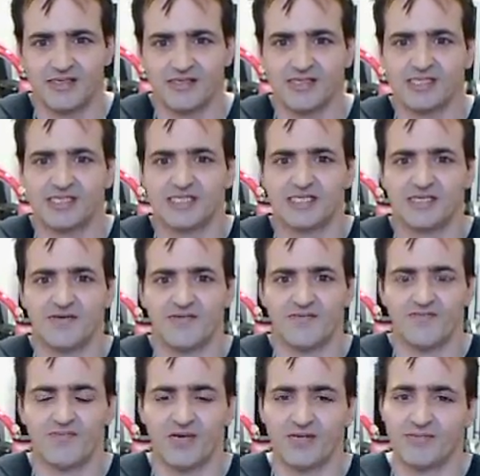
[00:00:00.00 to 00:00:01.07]
this is the
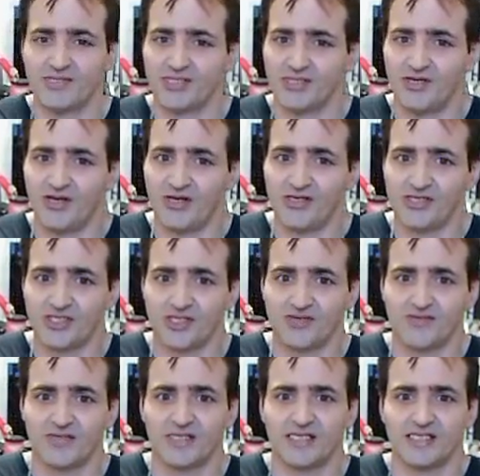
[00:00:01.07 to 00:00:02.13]
Primochill also
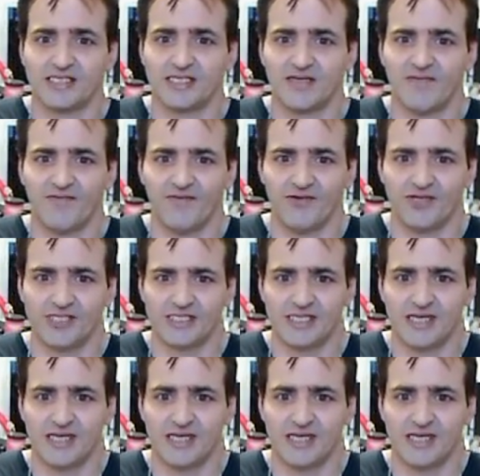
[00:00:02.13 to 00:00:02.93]
released the first